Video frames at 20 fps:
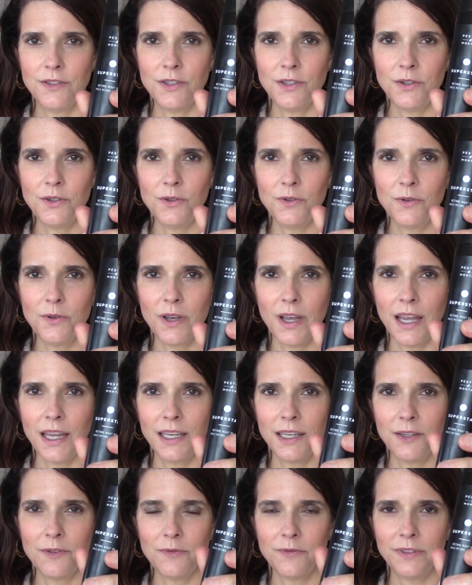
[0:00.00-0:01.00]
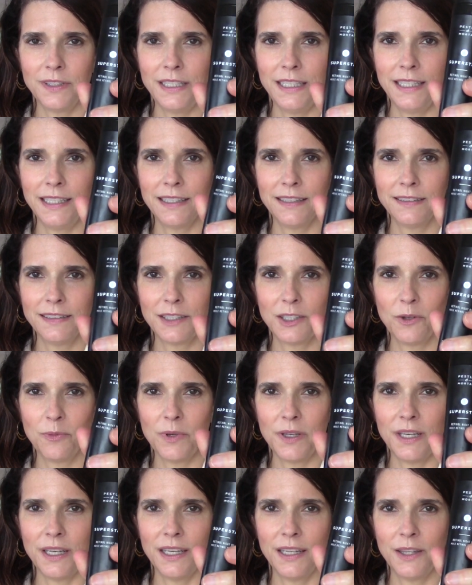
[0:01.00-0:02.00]
do kind of lean a little
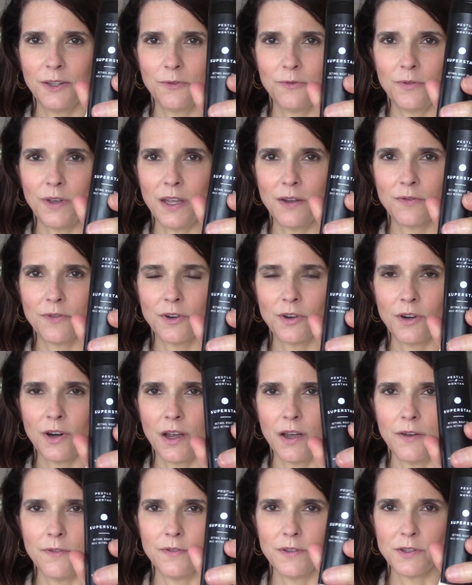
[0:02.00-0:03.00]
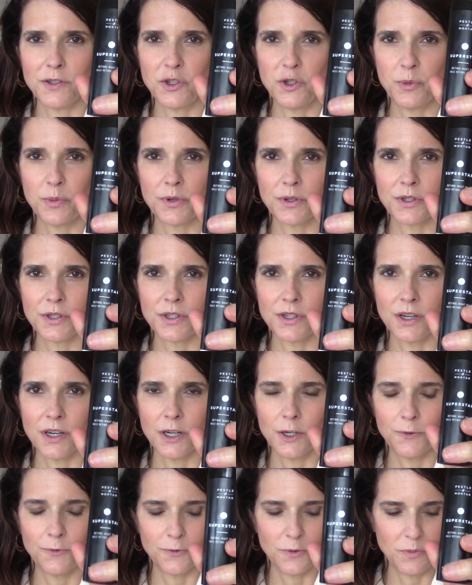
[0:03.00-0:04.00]
bit in the favor of the
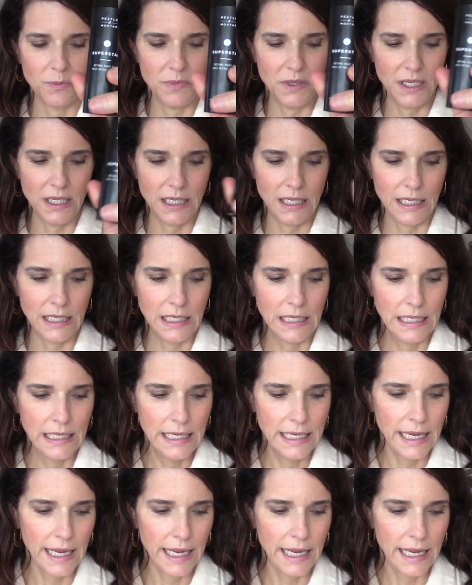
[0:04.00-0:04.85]
Superstar for me.